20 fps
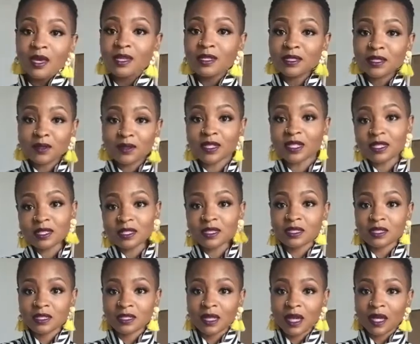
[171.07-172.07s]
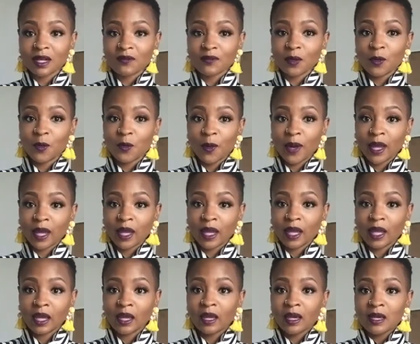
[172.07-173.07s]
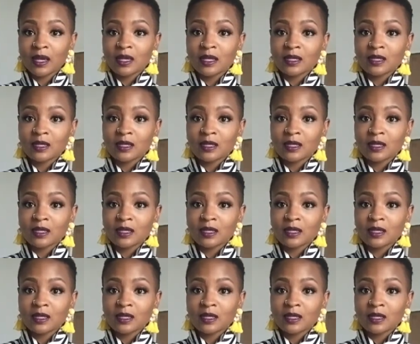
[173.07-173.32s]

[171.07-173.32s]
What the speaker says: So this is just kind of a way